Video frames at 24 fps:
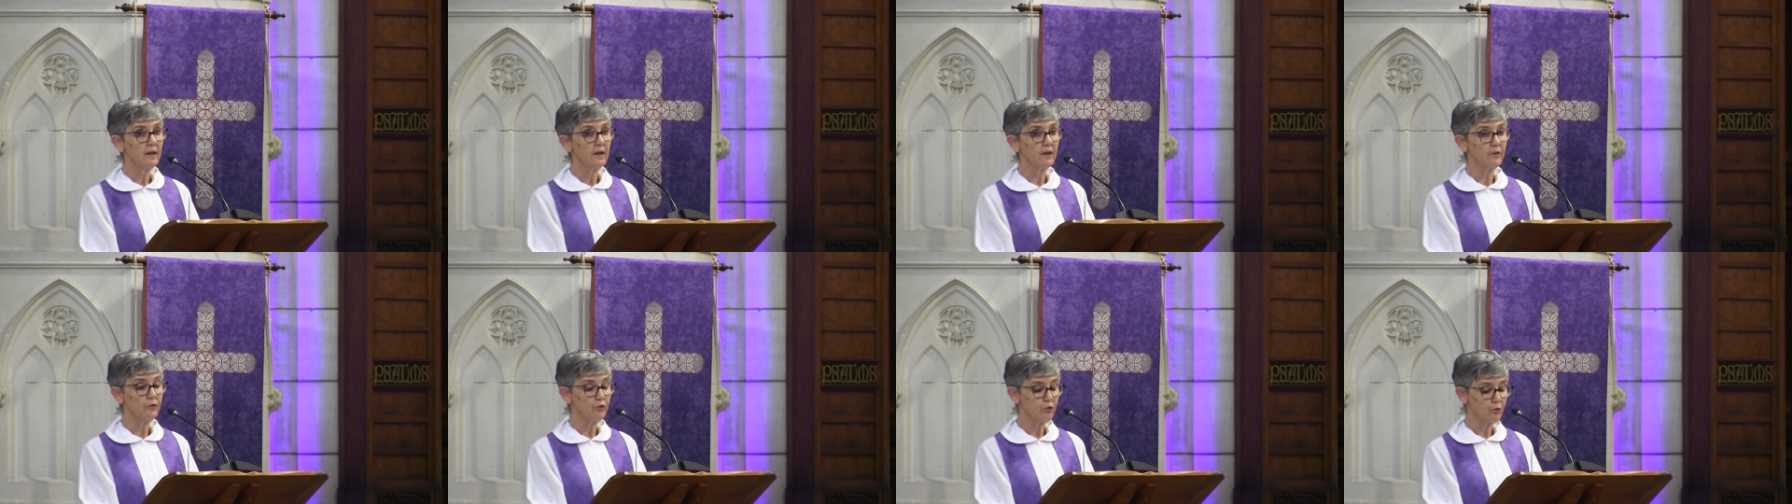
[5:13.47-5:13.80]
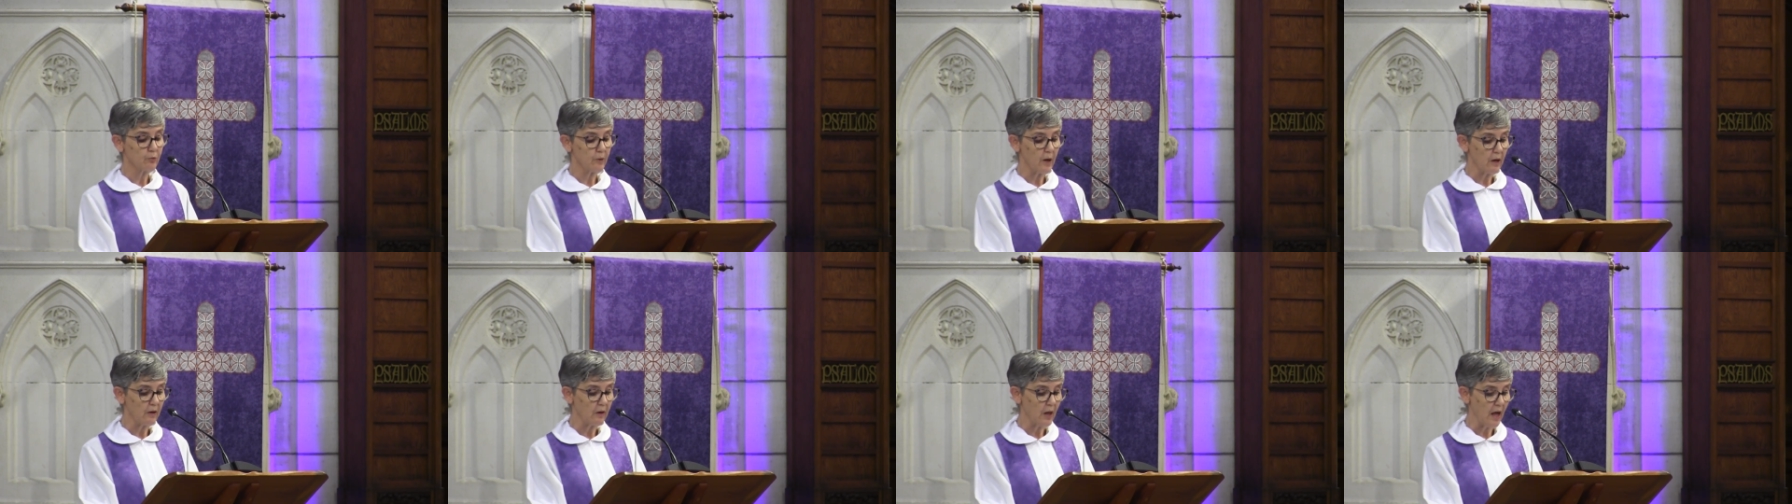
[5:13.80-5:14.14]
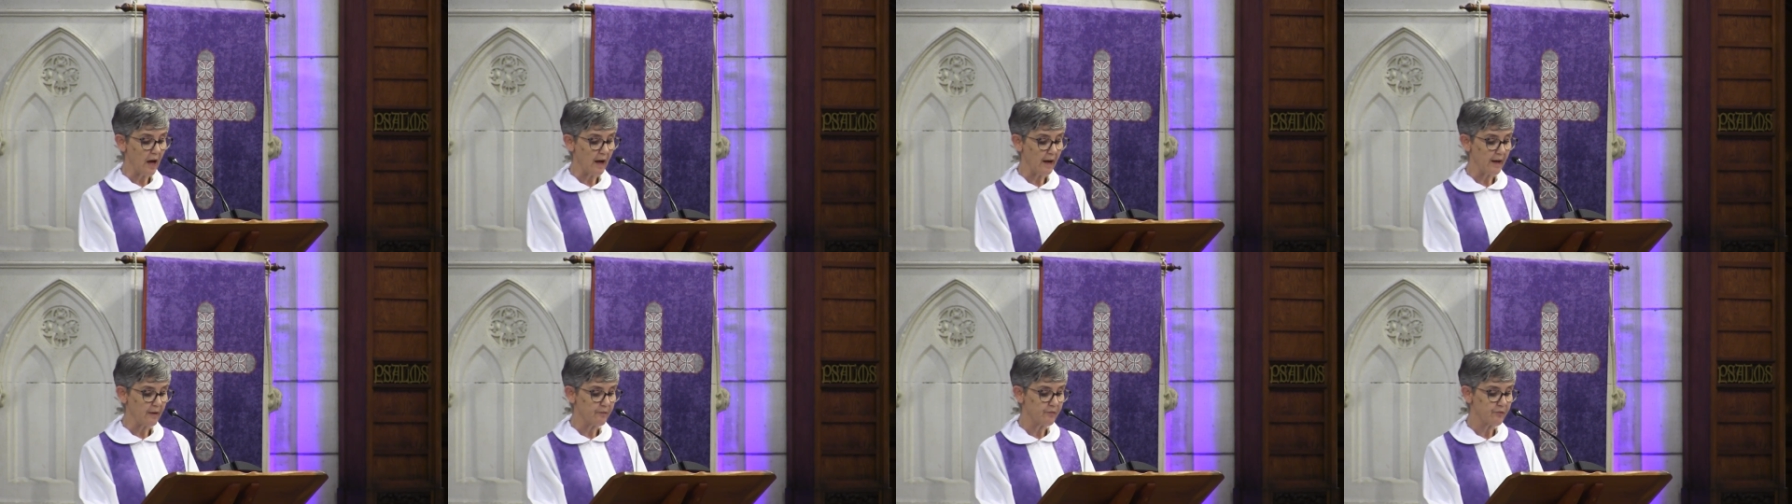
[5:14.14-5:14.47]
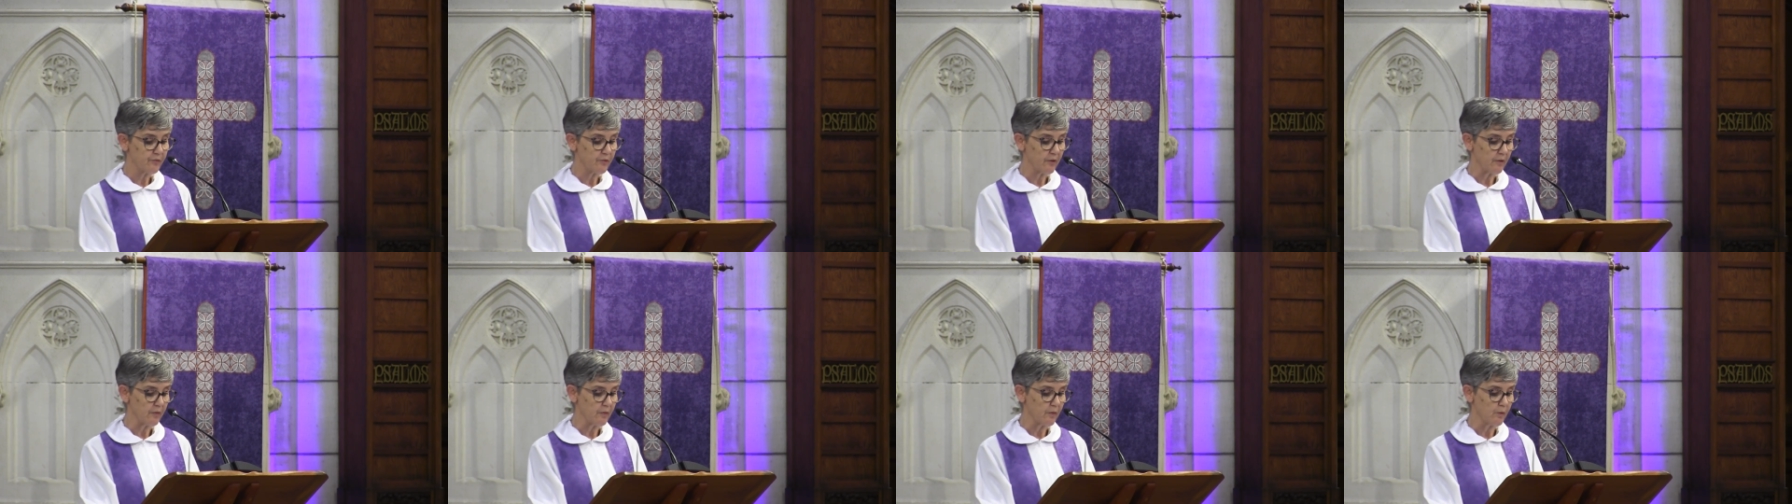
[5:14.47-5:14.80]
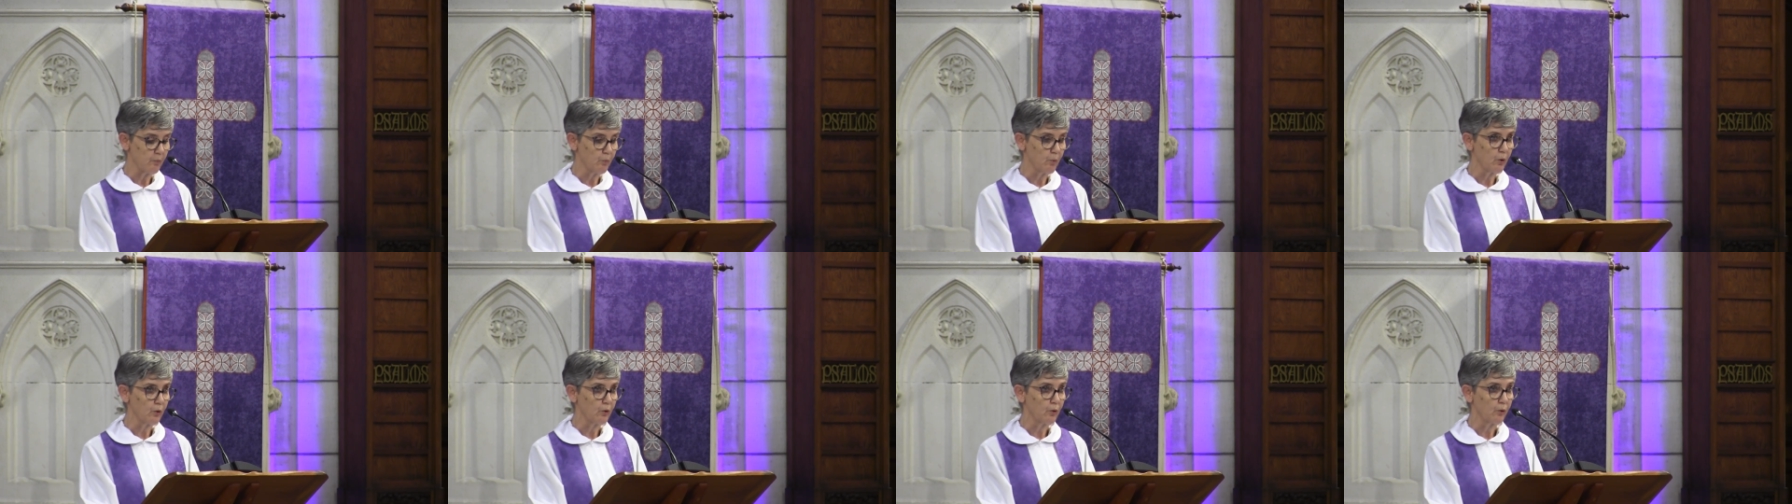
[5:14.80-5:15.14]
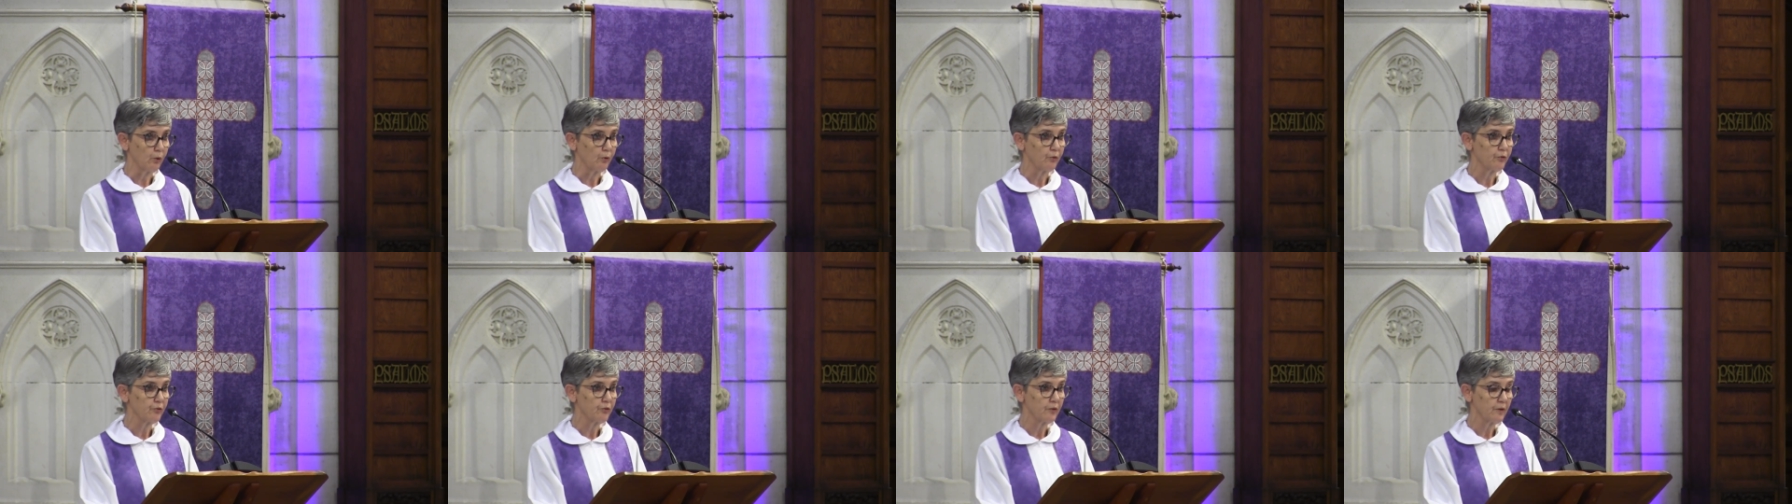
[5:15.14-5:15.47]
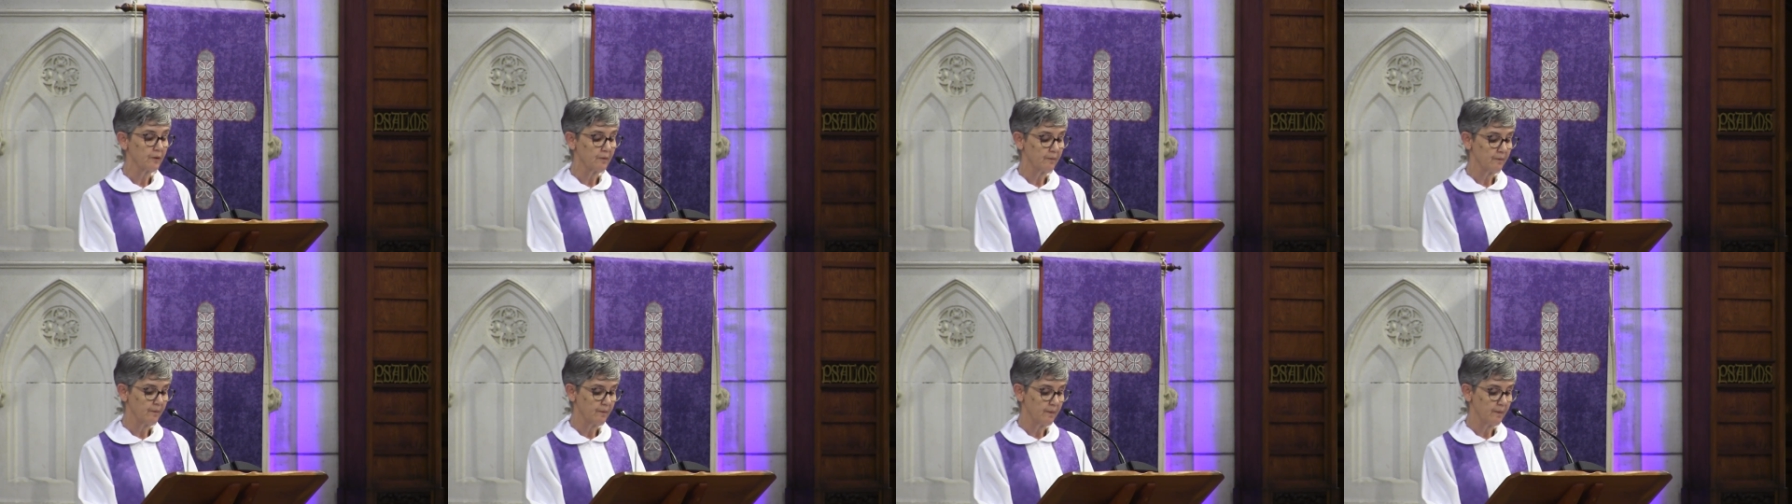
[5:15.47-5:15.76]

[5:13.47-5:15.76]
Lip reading: into our lives in the world.